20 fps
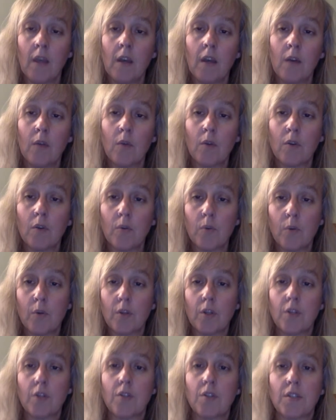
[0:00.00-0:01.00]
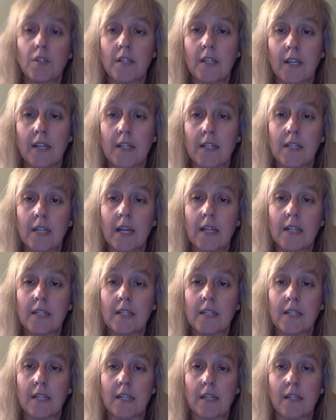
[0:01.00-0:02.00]
When we're used to the
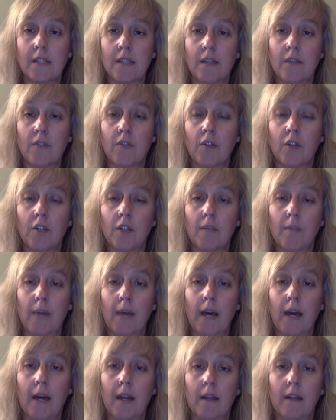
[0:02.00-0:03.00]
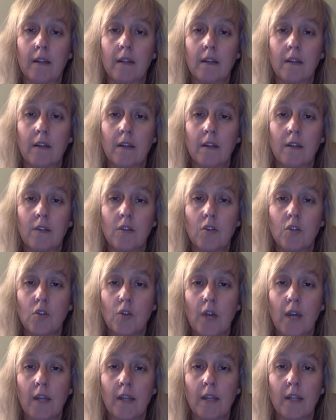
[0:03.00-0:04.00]
intensities of good and bad,
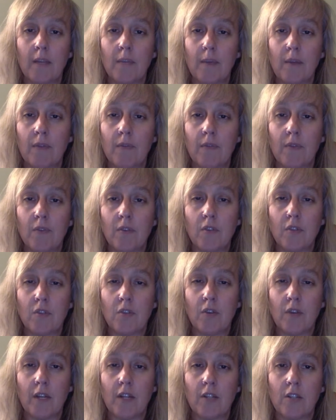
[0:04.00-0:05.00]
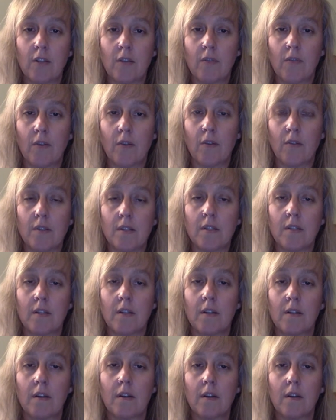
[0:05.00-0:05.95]
neutrality may feel strange at first.